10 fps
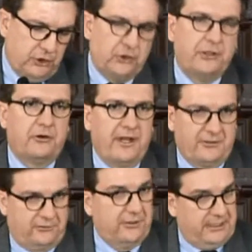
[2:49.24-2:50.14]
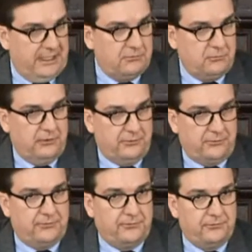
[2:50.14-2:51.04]
your interaction again
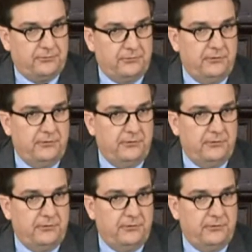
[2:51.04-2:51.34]
with